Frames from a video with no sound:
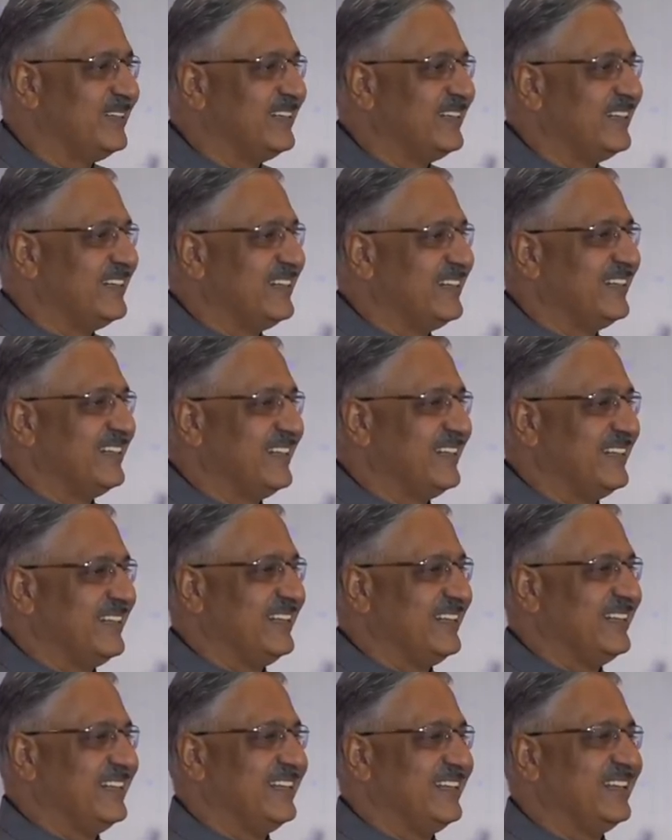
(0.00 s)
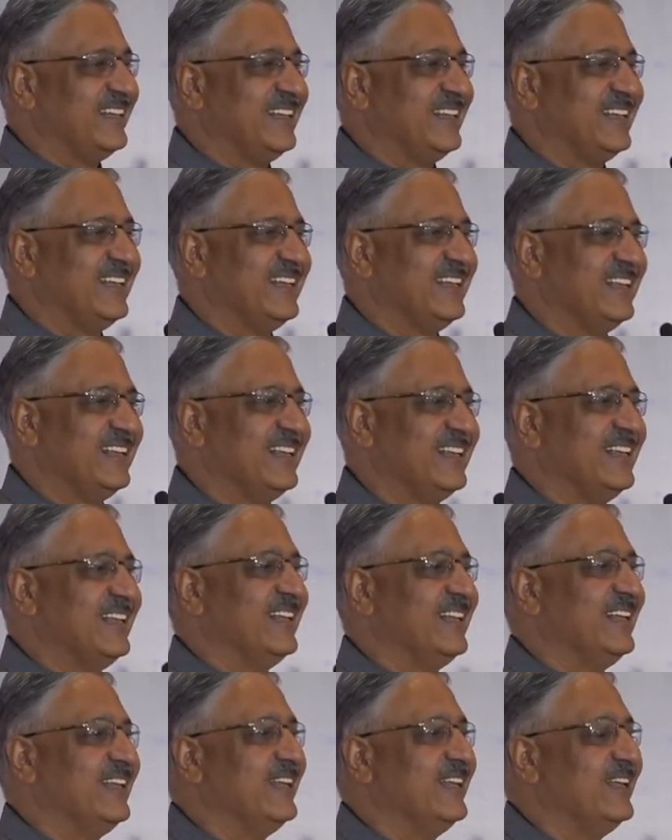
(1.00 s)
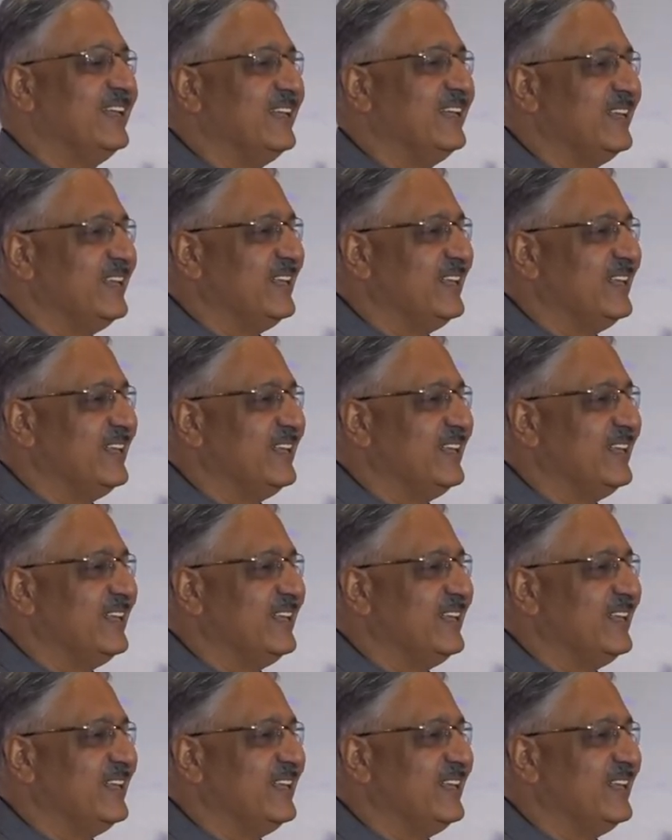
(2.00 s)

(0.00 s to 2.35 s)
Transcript: [no speech]